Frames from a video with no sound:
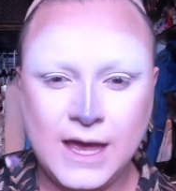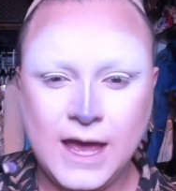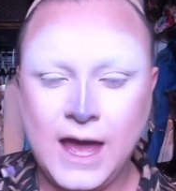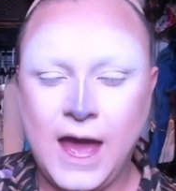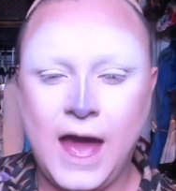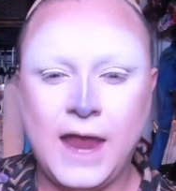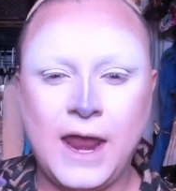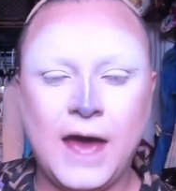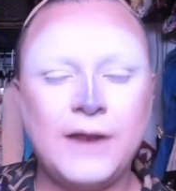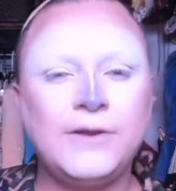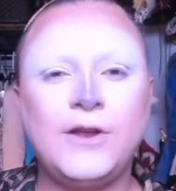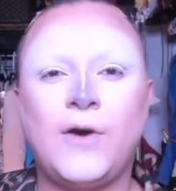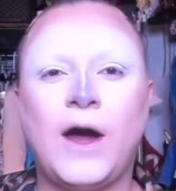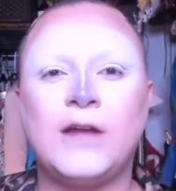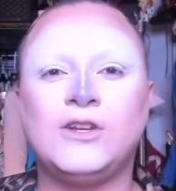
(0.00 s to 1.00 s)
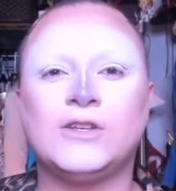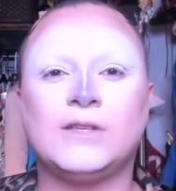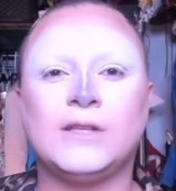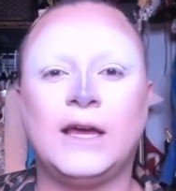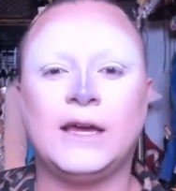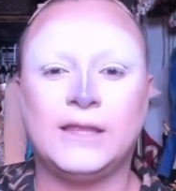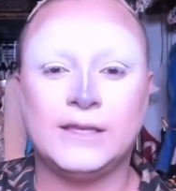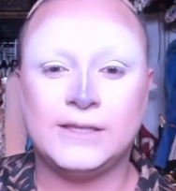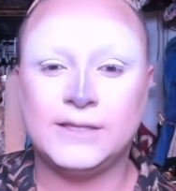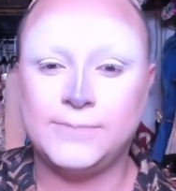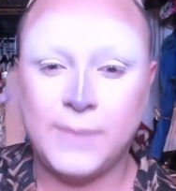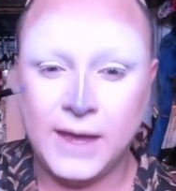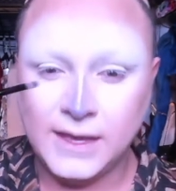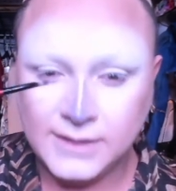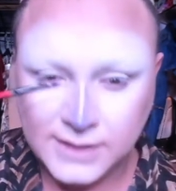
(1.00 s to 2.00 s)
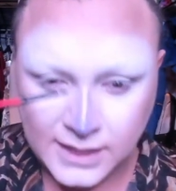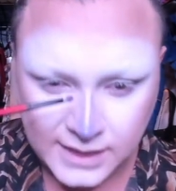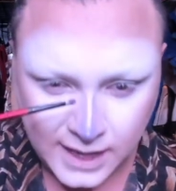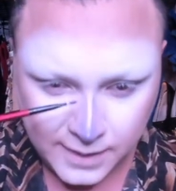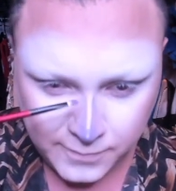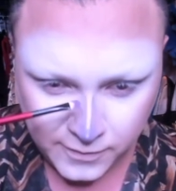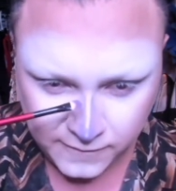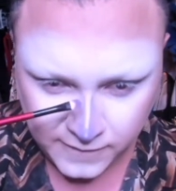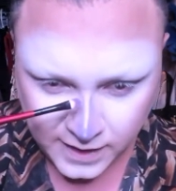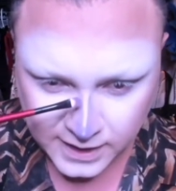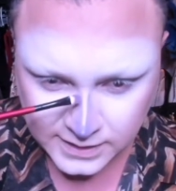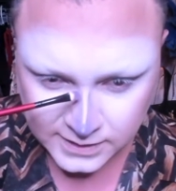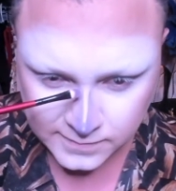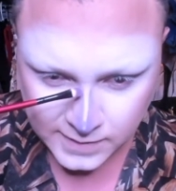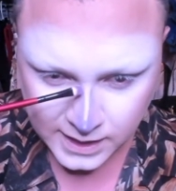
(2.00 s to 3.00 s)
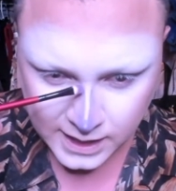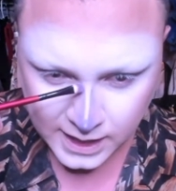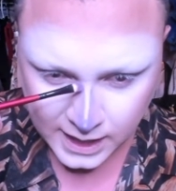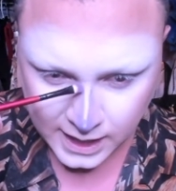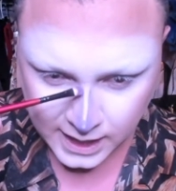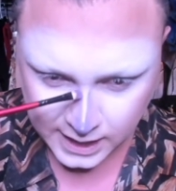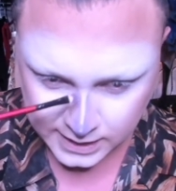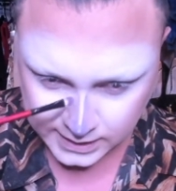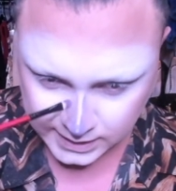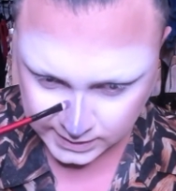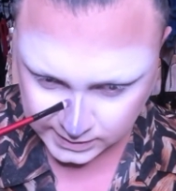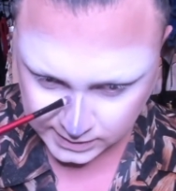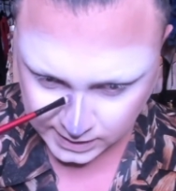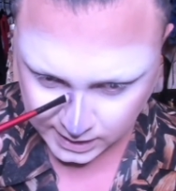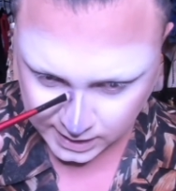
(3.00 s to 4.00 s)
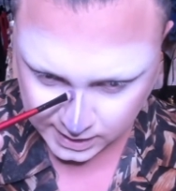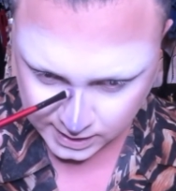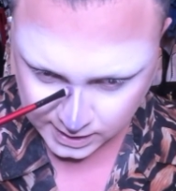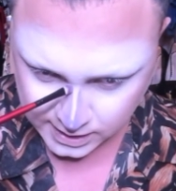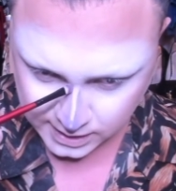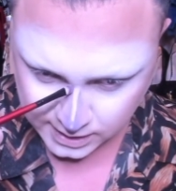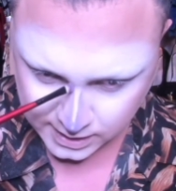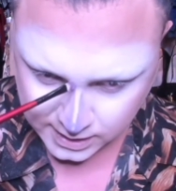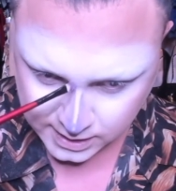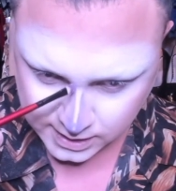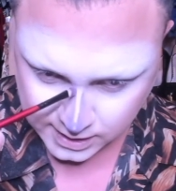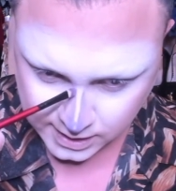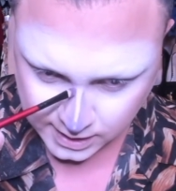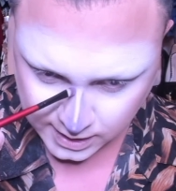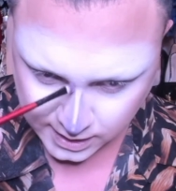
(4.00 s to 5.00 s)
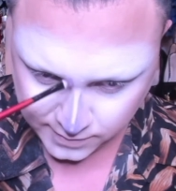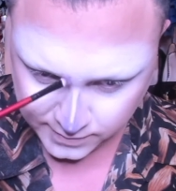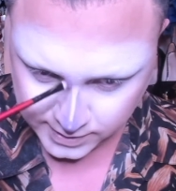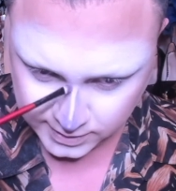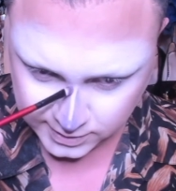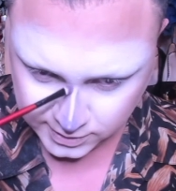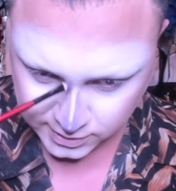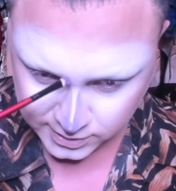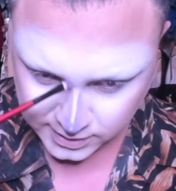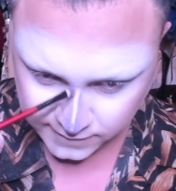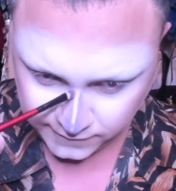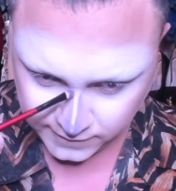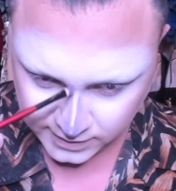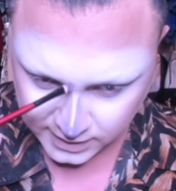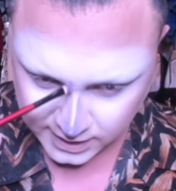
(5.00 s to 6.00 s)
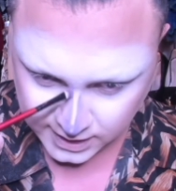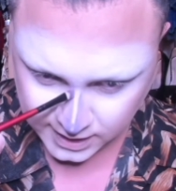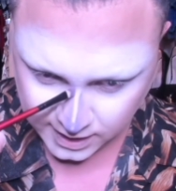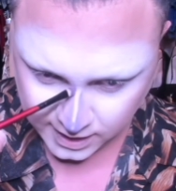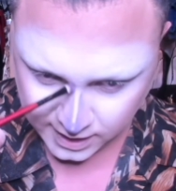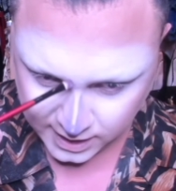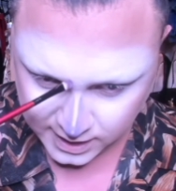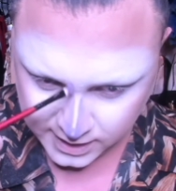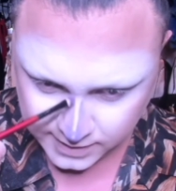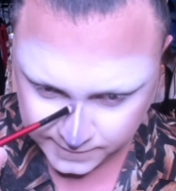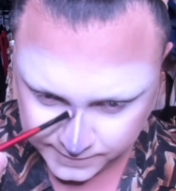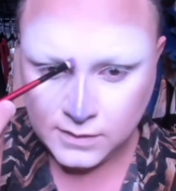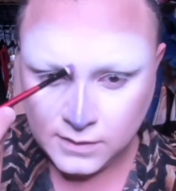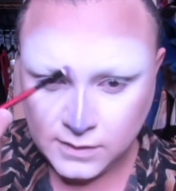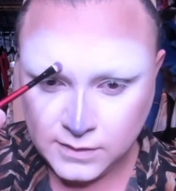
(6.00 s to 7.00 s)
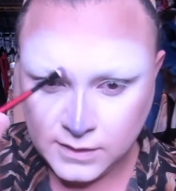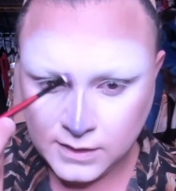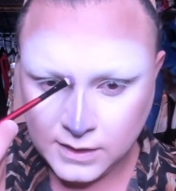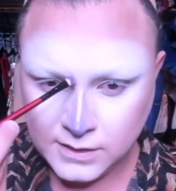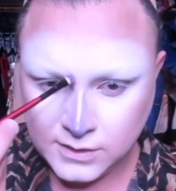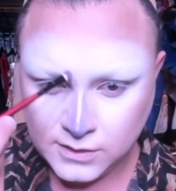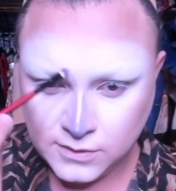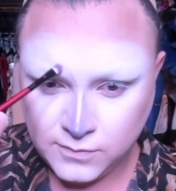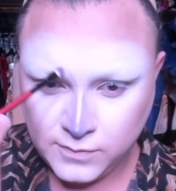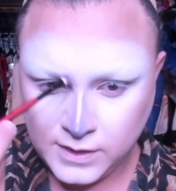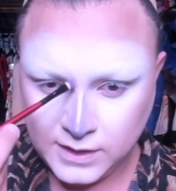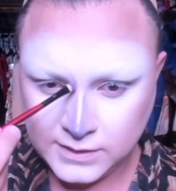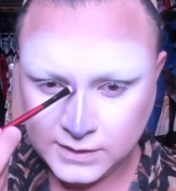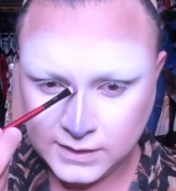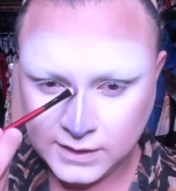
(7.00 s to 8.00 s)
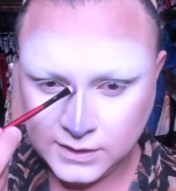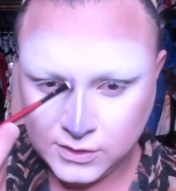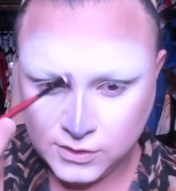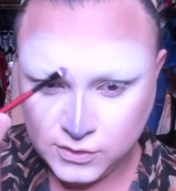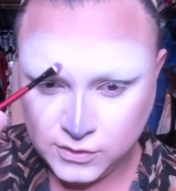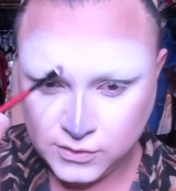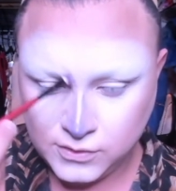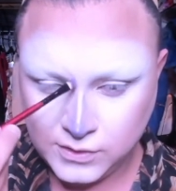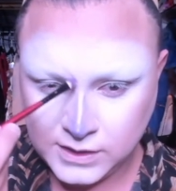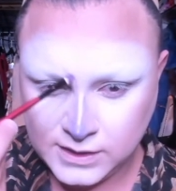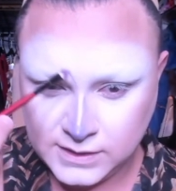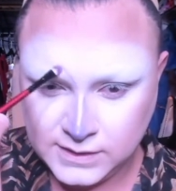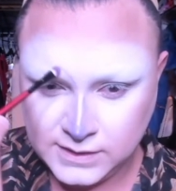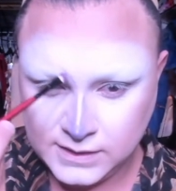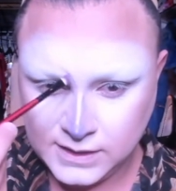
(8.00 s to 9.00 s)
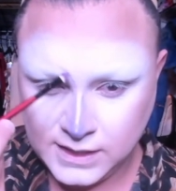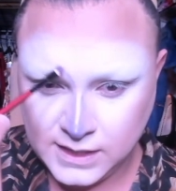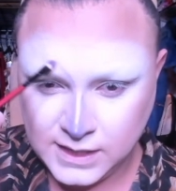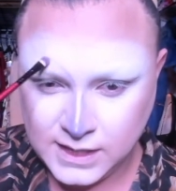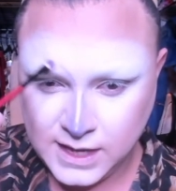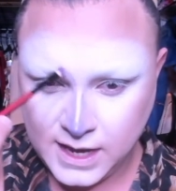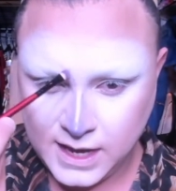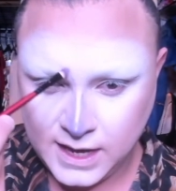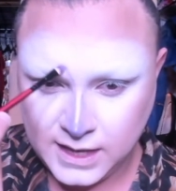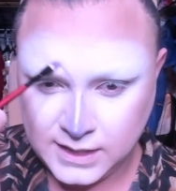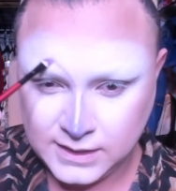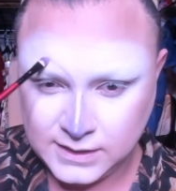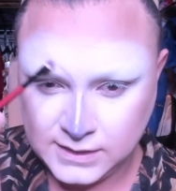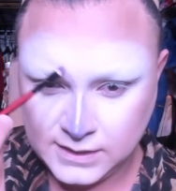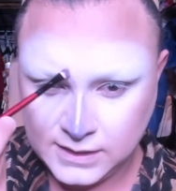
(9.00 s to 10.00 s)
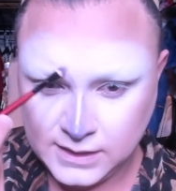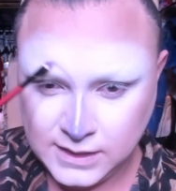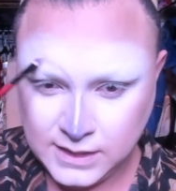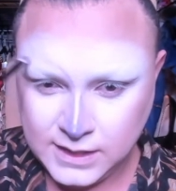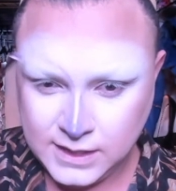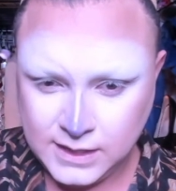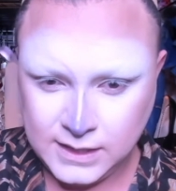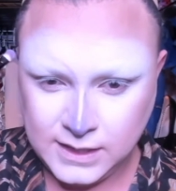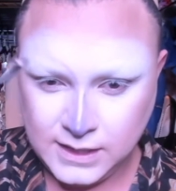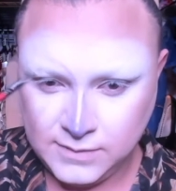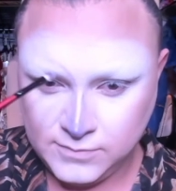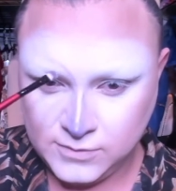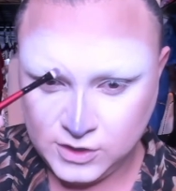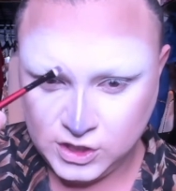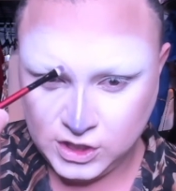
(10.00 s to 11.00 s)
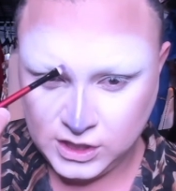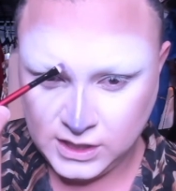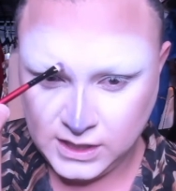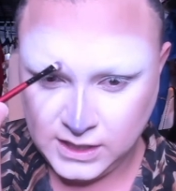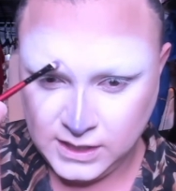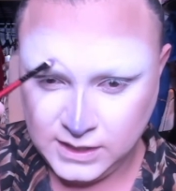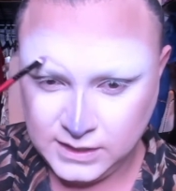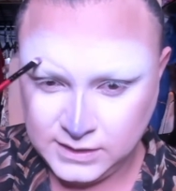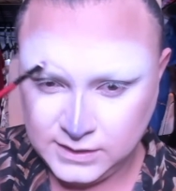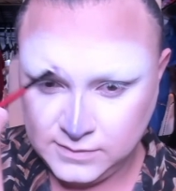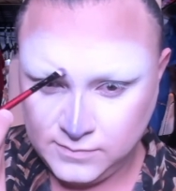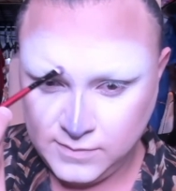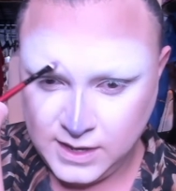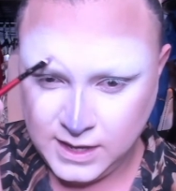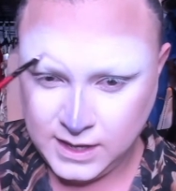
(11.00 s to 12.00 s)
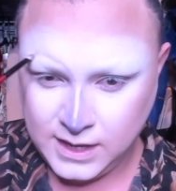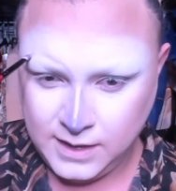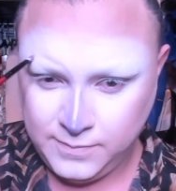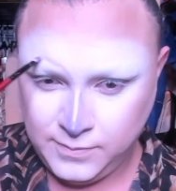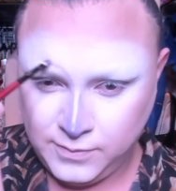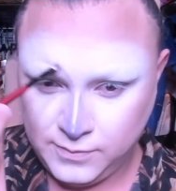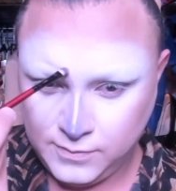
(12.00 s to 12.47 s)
And I don't know, I just like the space that provides me, and it's how I learned. I feel like I think I took well to like Trixie and Kim Chi's makeup.